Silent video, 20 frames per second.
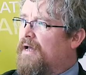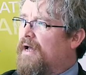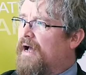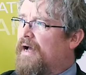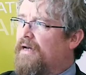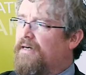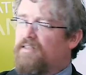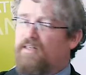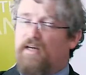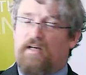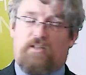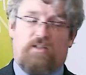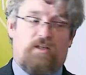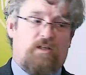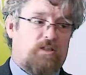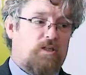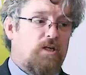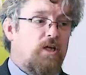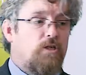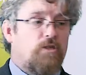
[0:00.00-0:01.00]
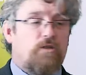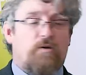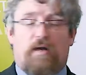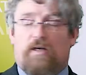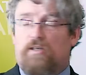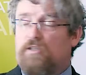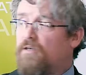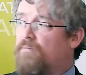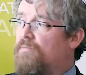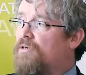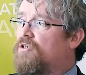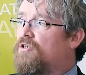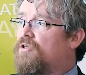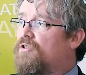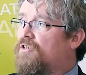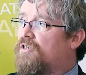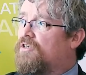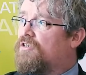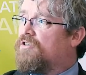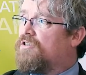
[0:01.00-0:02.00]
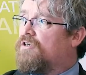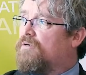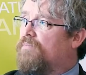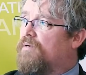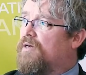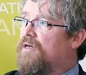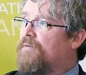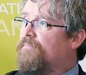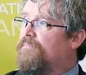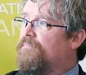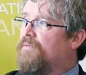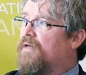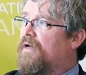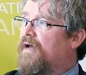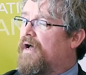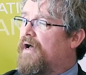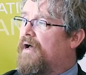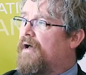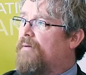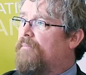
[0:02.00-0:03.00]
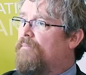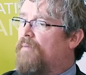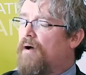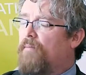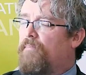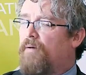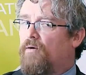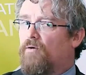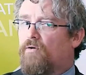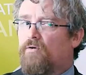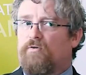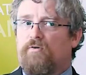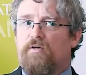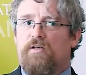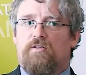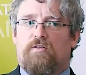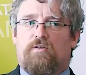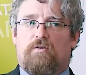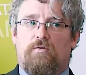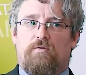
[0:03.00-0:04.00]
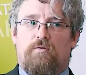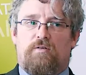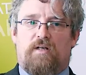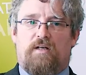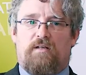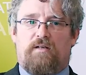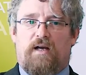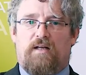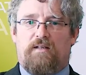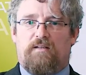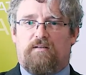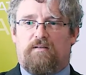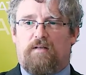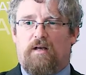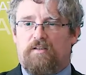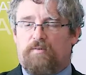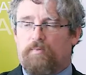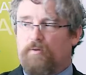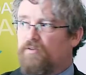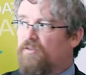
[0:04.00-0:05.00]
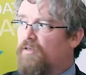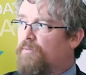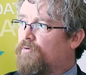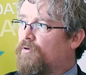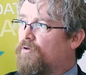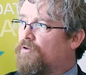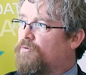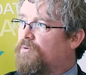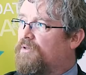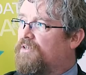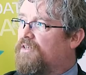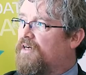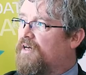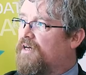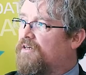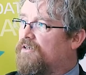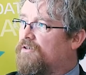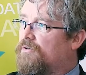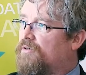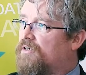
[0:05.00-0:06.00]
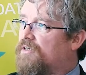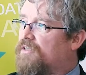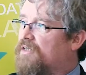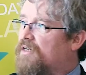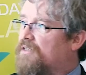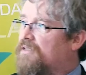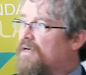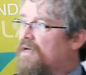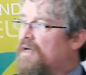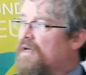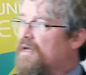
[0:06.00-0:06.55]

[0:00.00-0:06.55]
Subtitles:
And it's actually, a teacher actually mentioned this to me about Green Schools, and I suppose the approach we'd taken to it is that